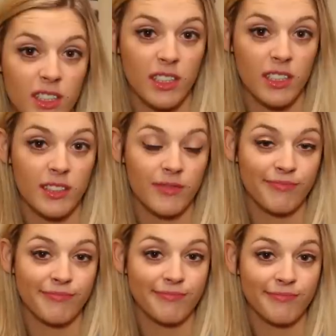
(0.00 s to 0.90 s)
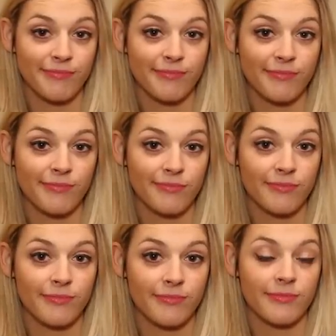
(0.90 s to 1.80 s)

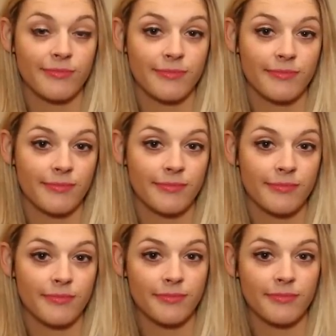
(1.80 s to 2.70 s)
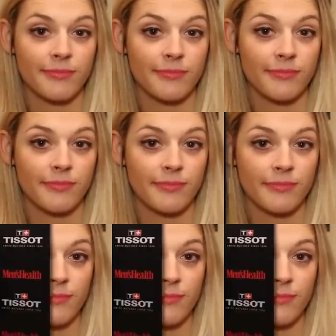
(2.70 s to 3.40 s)
[no speech]